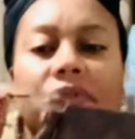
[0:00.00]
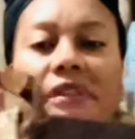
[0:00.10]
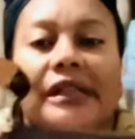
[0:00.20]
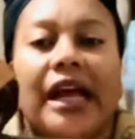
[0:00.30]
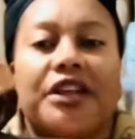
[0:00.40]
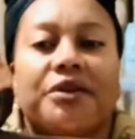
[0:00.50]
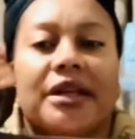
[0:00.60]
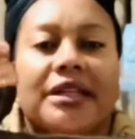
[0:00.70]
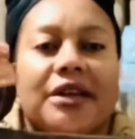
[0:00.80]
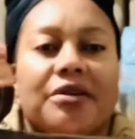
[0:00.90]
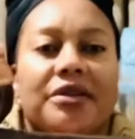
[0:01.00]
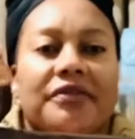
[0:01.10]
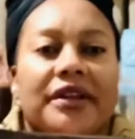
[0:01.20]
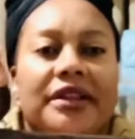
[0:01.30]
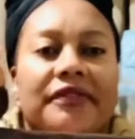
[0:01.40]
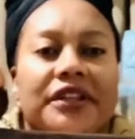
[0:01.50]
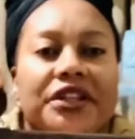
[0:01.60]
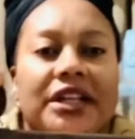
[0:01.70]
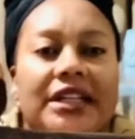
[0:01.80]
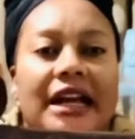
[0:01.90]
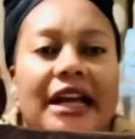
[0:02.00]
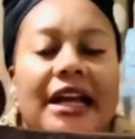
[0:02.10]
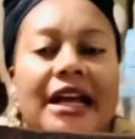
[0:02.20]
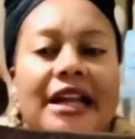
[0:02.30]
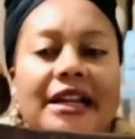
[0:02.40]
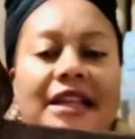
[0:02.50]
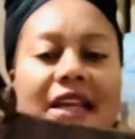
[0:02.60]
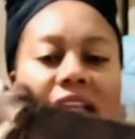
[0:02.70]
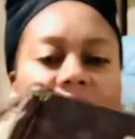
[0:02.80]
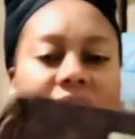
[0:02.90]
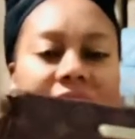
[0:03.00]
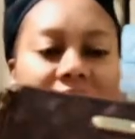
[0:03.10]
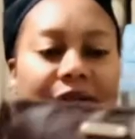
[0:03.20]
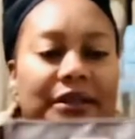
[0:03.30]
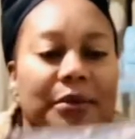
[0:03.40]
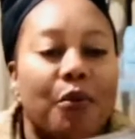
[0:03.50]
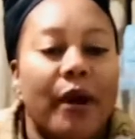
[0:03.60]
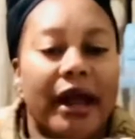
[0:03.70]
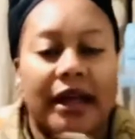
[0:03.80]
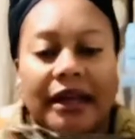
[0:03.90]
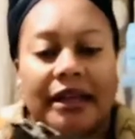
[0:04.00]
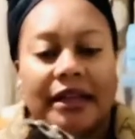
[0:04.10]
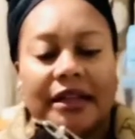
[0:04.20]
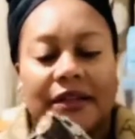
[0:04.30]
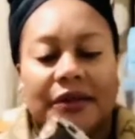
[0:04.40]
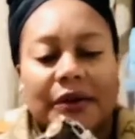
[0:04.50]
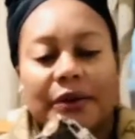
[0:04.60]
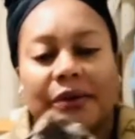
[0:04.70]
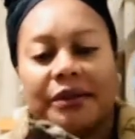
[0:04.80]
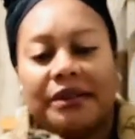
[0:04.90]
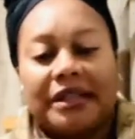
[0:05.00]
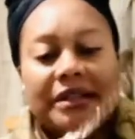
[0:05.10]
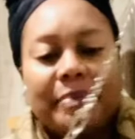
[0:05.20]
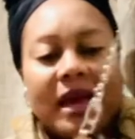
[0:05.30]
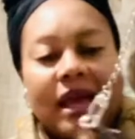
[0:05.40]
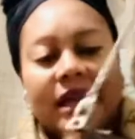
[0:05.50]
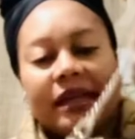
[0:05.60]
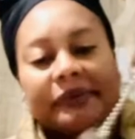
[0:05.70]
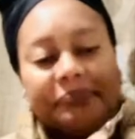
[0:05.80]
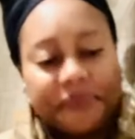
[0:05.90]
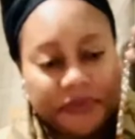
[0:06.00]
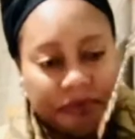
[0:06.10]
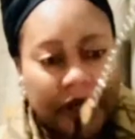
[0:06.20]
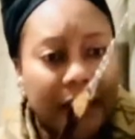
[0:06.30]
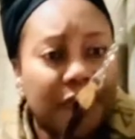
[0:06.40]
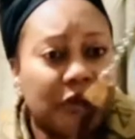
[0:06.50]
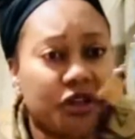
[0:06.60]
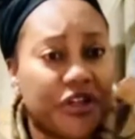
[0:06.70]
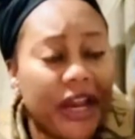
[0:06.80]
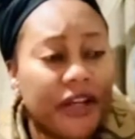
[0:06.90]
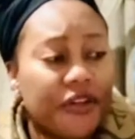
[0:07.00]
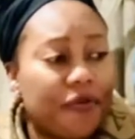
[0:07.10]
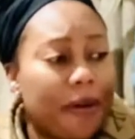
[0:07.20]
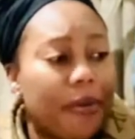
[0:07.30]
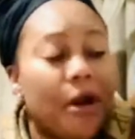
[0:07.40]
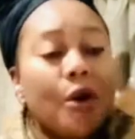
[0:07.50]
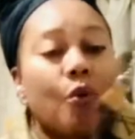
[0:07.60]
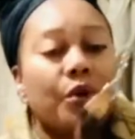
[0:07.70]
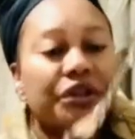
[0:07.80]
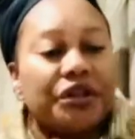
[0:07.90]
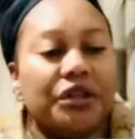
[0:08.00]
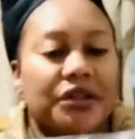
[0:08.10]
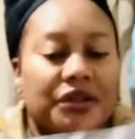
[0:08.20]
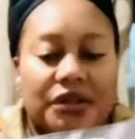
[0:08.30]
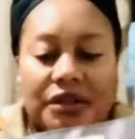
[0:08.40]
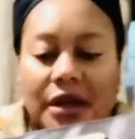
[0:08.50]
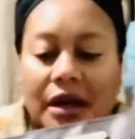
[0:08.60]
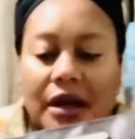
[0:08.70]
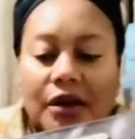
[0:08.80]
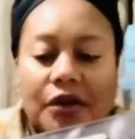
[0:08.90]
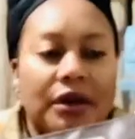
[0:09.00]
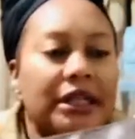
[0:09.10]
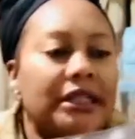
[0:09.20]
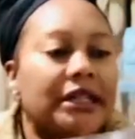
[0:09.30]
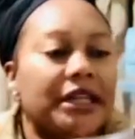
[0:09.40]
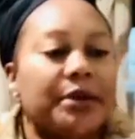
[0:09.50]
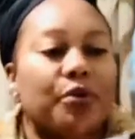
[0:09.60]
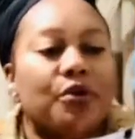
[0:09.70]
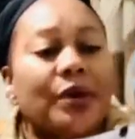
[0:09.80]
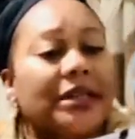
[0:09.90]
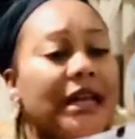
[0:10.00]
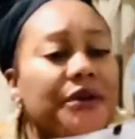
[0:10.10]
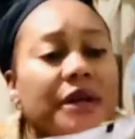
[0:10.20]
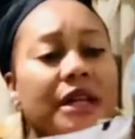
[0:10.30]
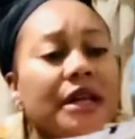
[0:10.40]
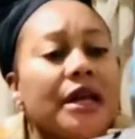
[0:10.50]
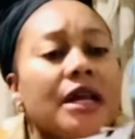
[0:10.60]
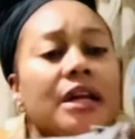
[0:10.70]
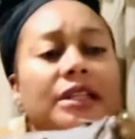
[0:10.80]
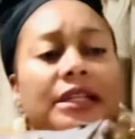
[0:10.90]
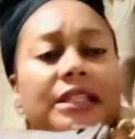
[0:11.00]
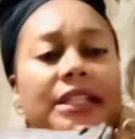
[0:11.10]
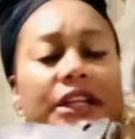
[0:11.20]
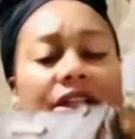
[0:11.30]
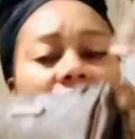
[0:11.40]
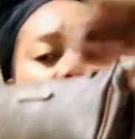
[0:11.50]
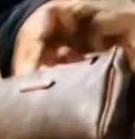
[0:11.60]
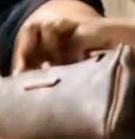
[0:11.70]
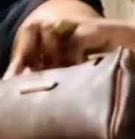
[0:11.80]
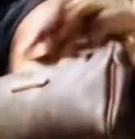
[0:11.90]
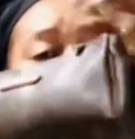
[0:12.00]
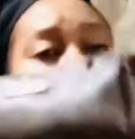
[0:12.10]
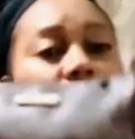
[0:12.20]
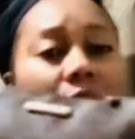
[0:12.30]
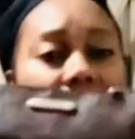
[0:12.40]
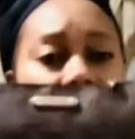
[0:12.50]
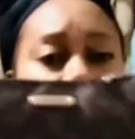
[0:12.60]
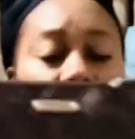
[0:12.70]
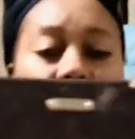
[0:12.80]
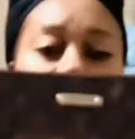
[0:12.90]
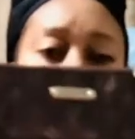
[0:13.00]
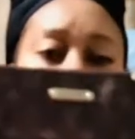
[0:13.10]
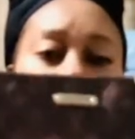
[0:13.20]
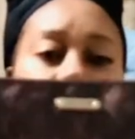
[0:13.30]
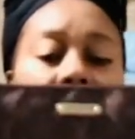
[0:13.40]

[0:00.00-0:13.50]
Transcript: clutch. You can tell the vachetta leather is got some wear. So this bag comes with a chain strap, which is only detachable on one side. You can just detach it and attach it there to carry it as a wristlet.